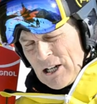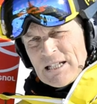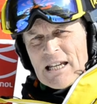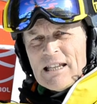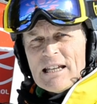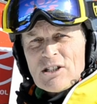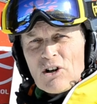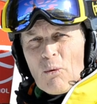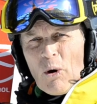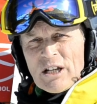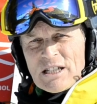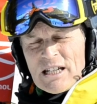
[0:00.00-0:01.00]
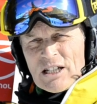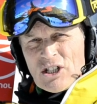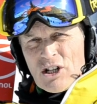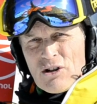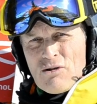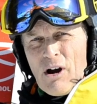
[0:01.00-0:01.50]
I ski this on a
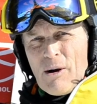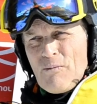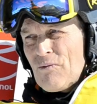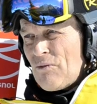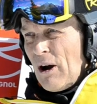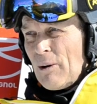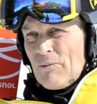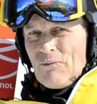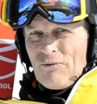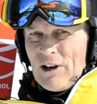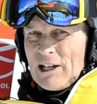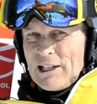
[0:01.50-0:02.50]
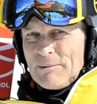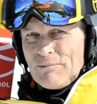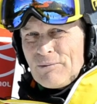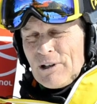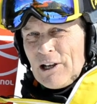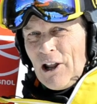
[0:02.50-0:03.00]
162. I'm, I'm
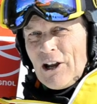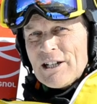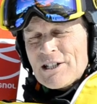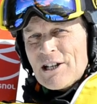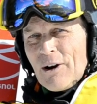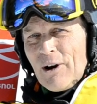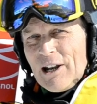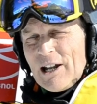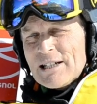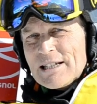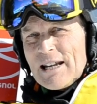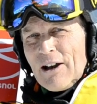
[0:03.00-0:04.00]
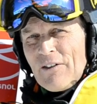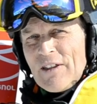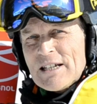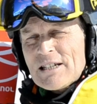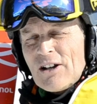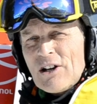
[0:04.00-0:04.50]
fairly light, so I like to stay
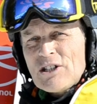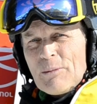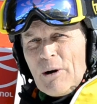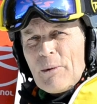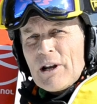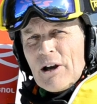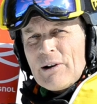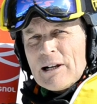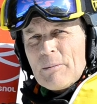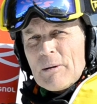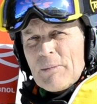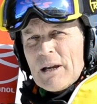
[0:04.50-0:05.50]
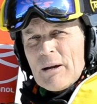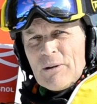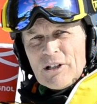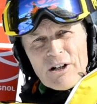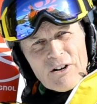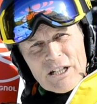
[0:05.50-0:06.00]
on this size. You might want to go a little bit
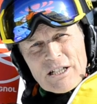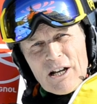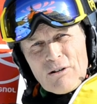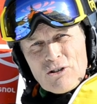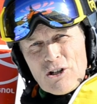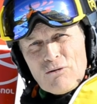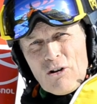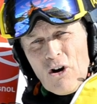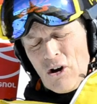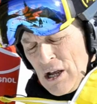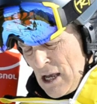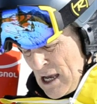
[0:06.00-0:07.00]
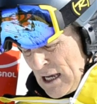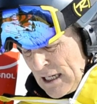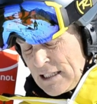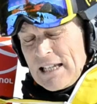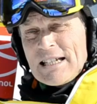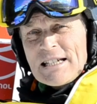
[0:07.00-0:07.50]
bigger, but you don't need to go too long
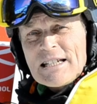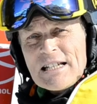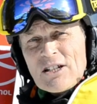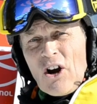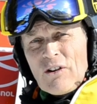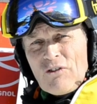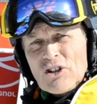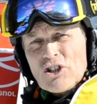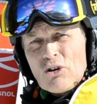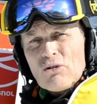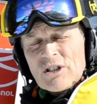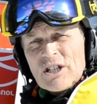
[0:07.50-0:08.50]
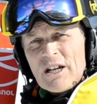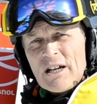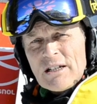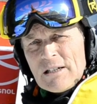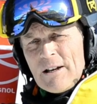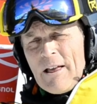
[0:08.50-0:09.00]
because this is designed for short
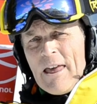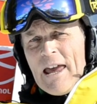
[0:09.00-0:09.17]
turns.